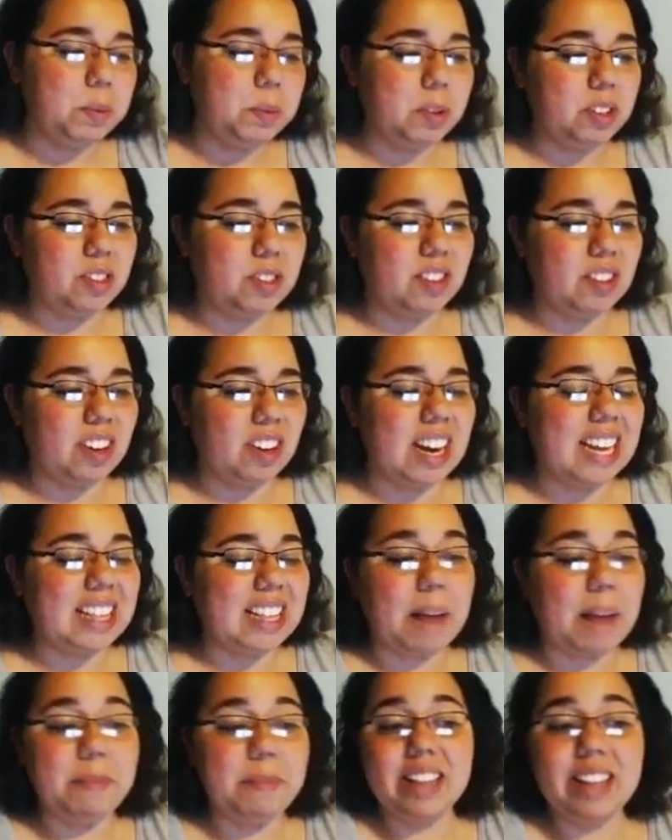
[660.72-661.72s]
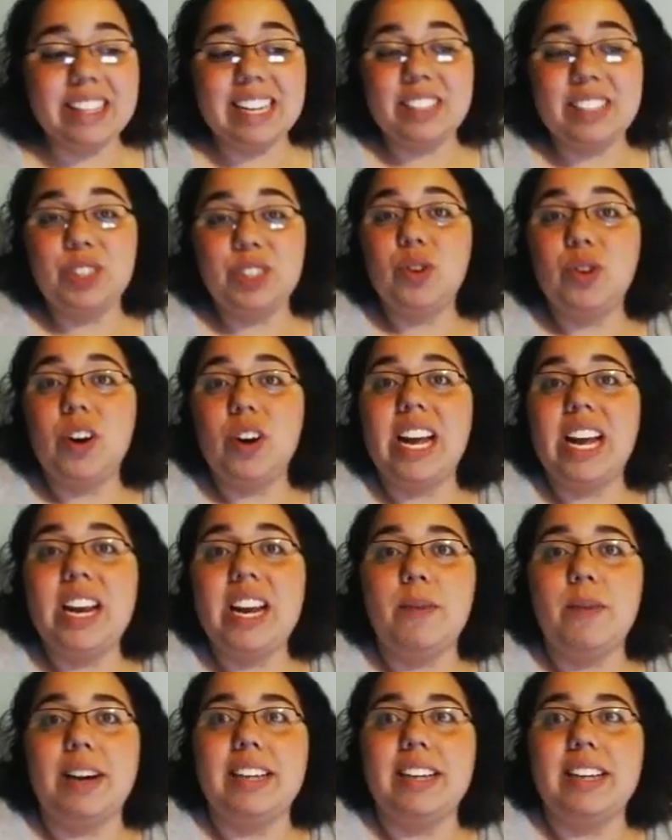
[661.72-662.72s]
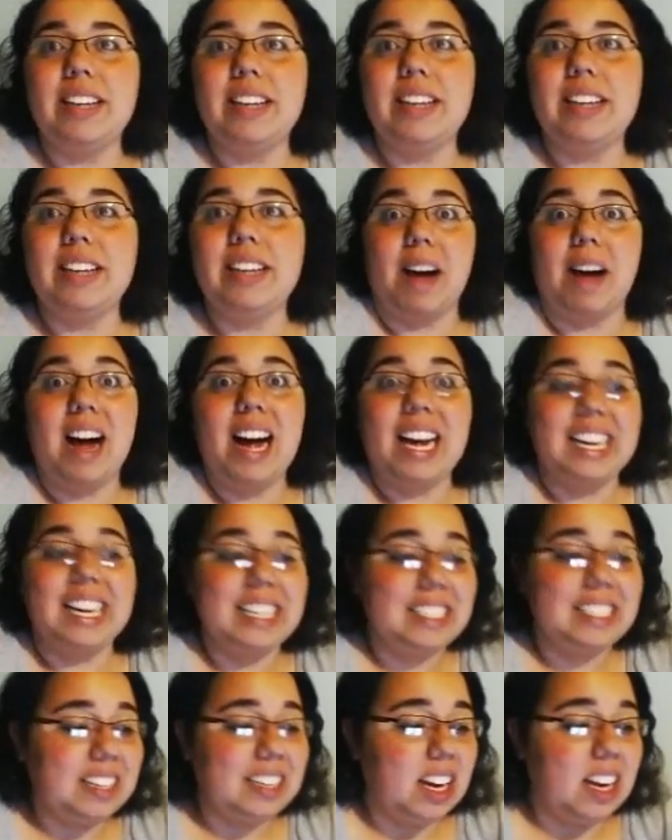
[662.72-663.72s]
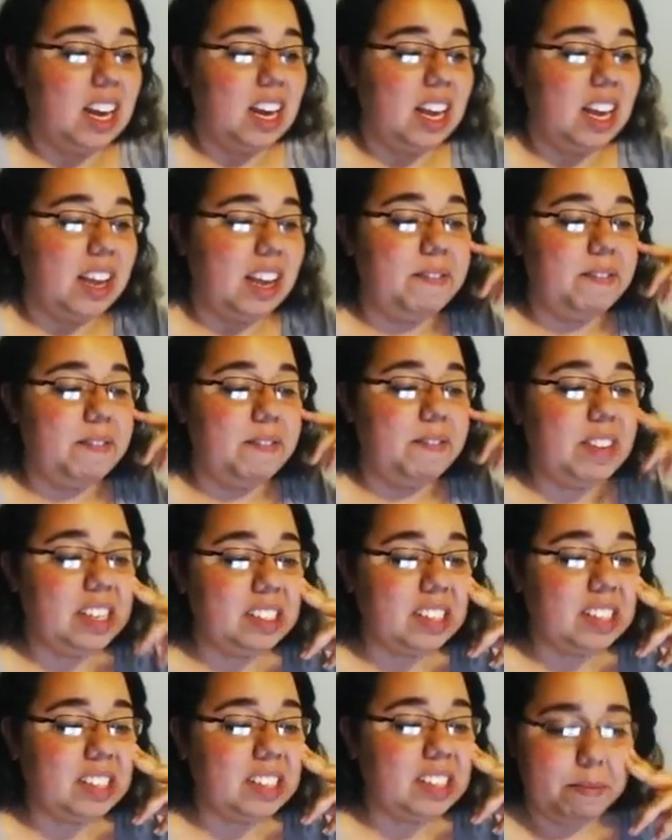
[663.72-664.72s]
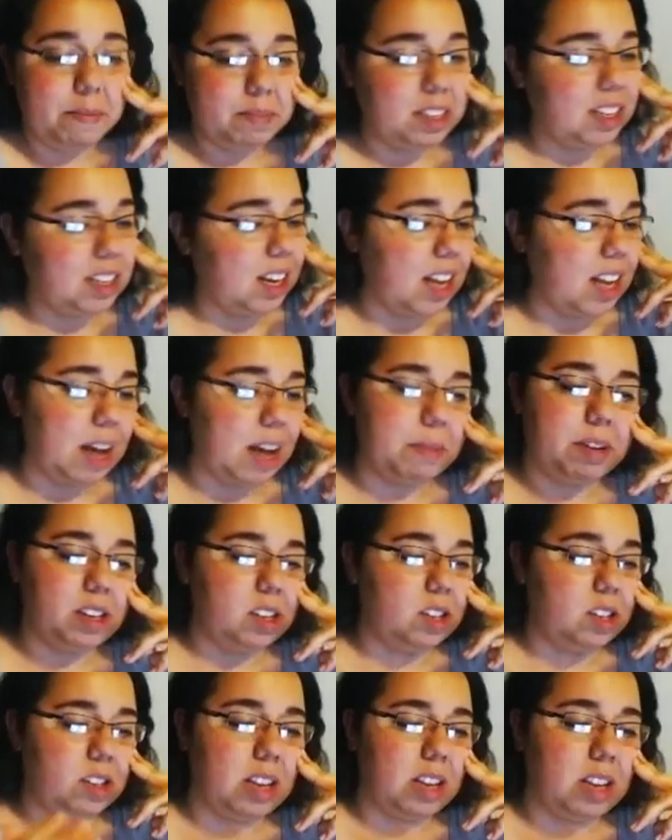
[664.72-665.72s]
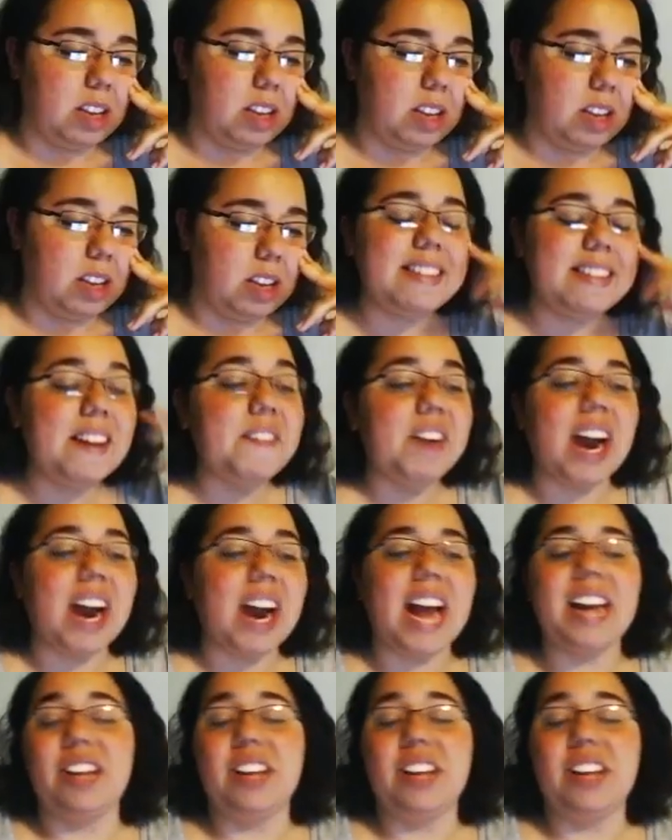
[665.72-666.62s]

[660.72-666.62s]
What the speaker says: strength. I'm not that strong anyways. And I'm fine. And then I never had a